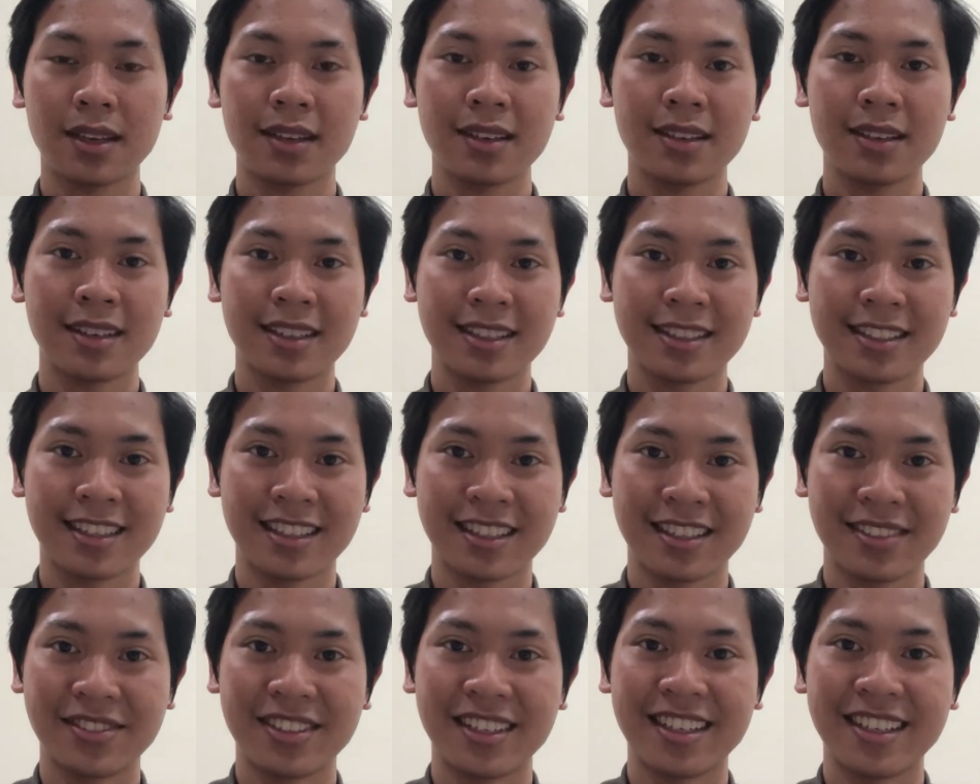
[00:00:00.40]

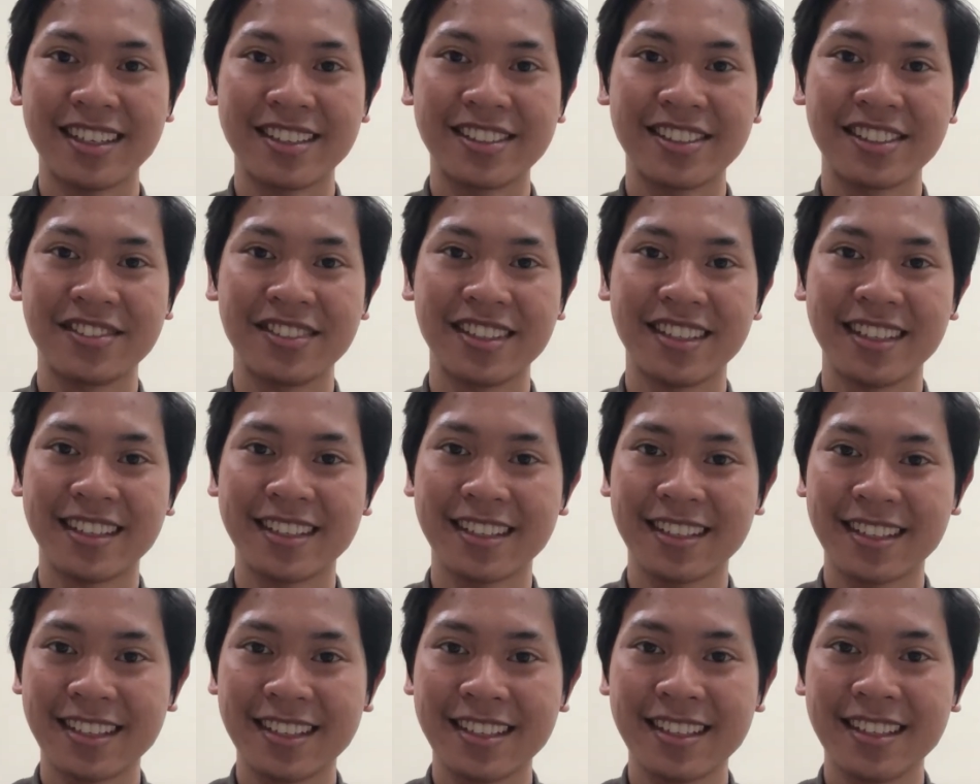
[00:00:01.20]
Assalamualaikum and
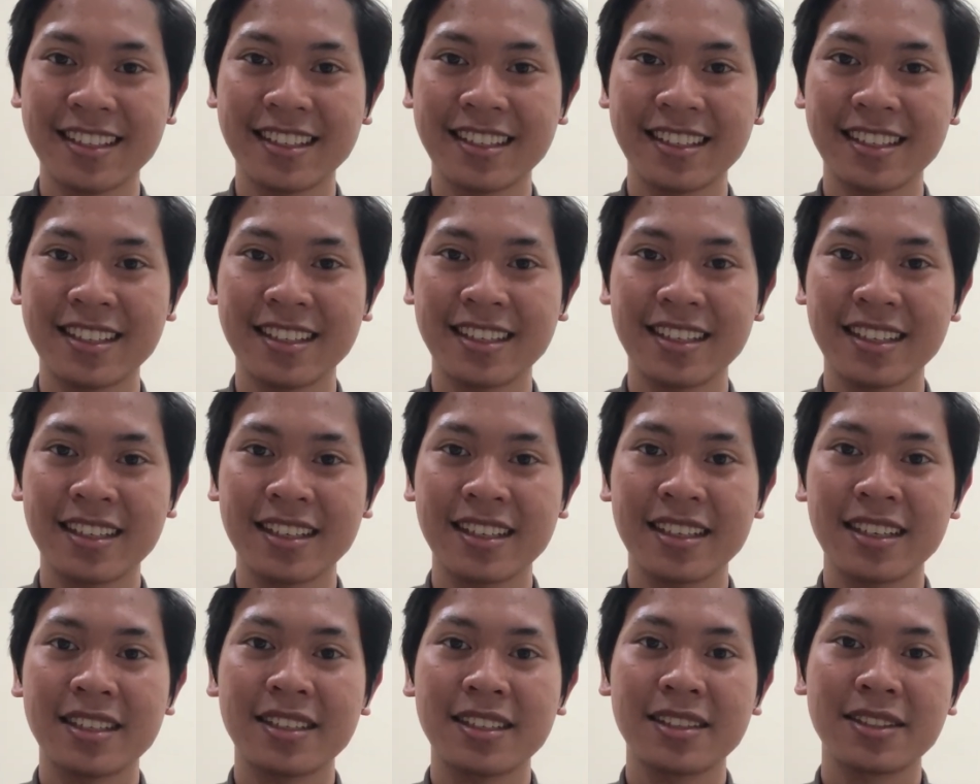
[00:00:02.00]
hi.
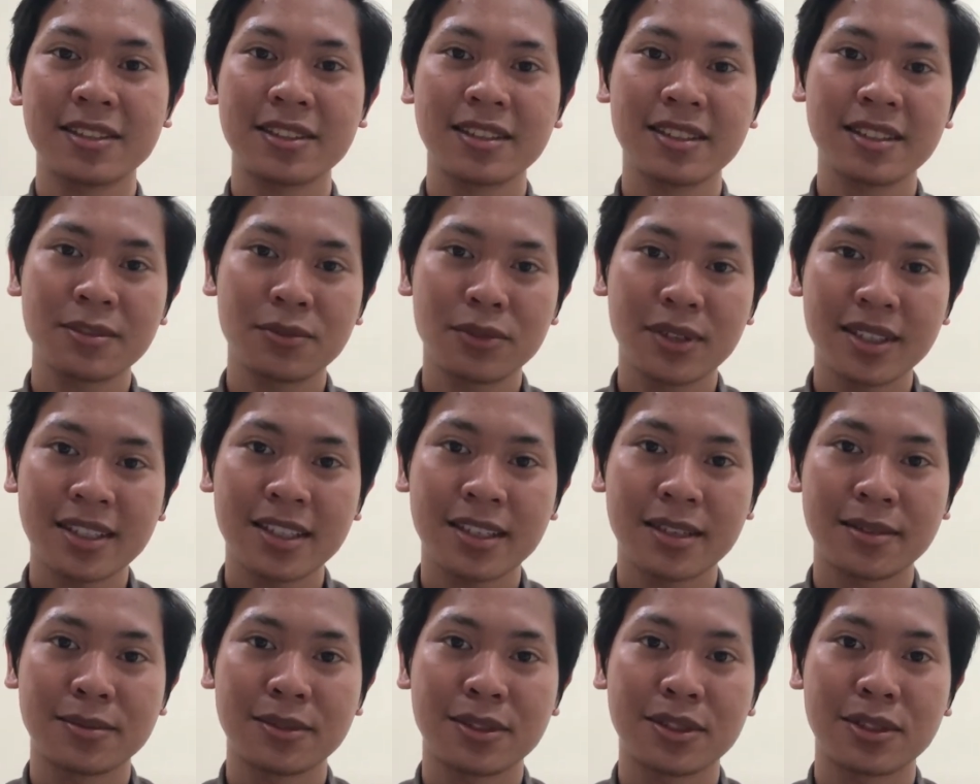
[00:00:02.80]

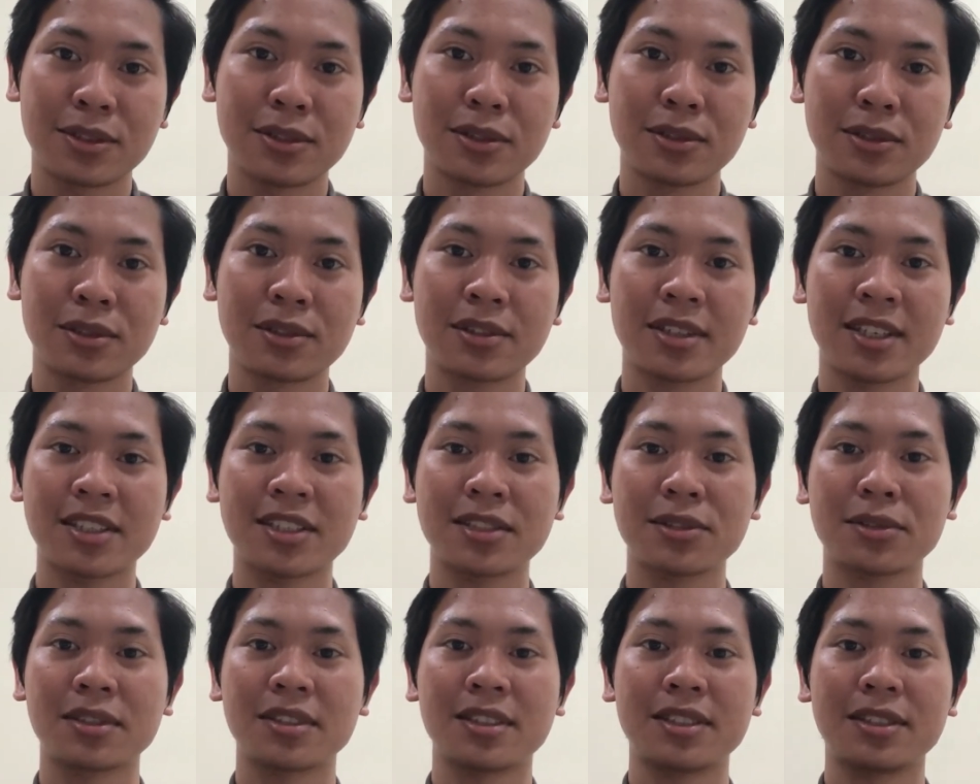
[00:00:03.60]
Welcome to Crash
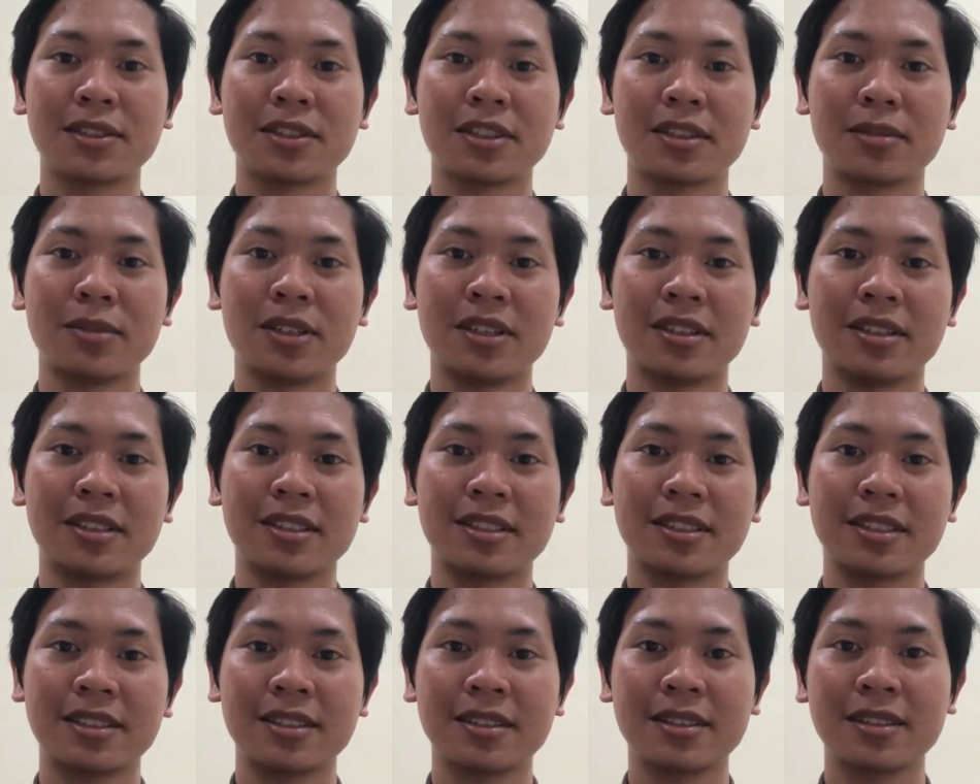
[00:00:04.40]
Course
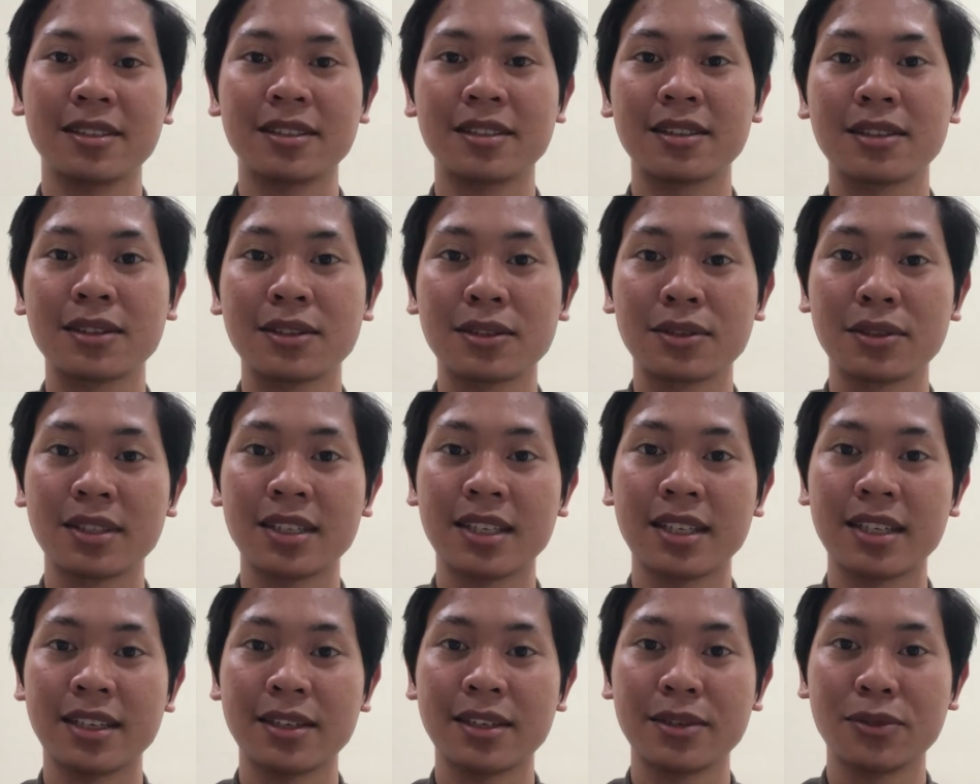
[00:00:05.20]
Economics.
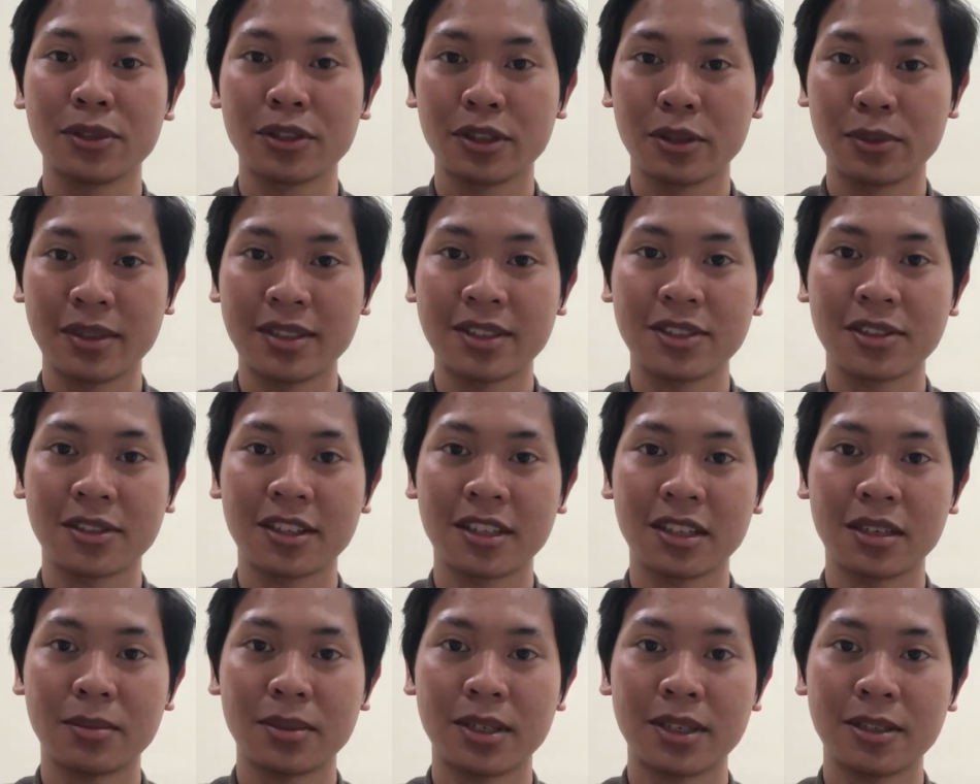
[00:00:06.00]
Today we will be
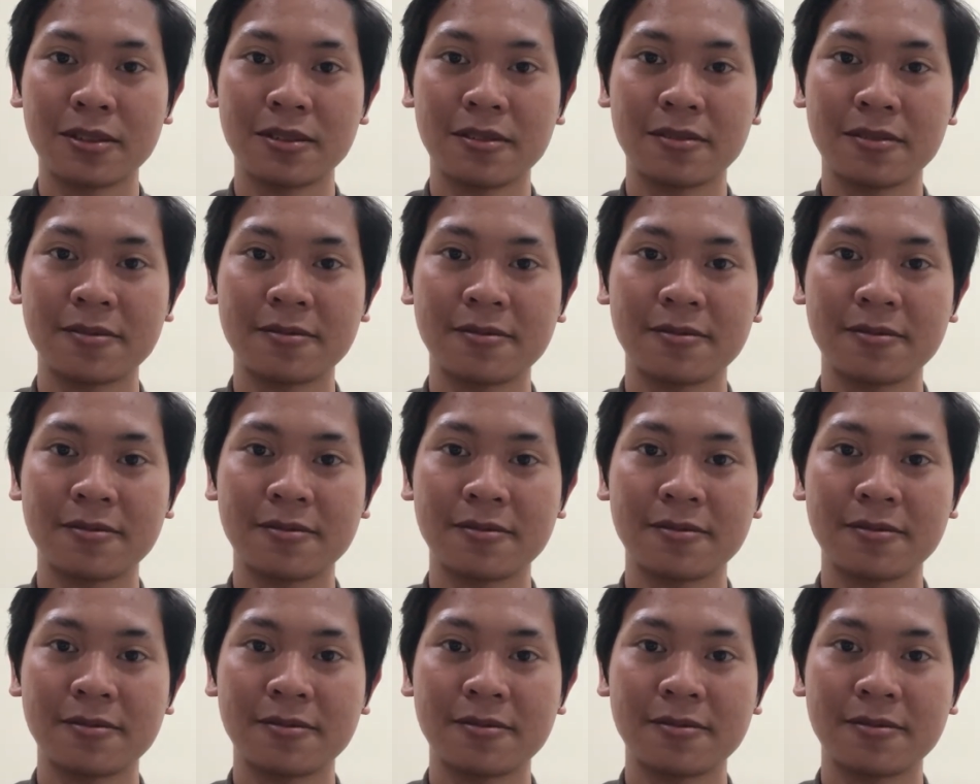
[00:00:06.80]
talking about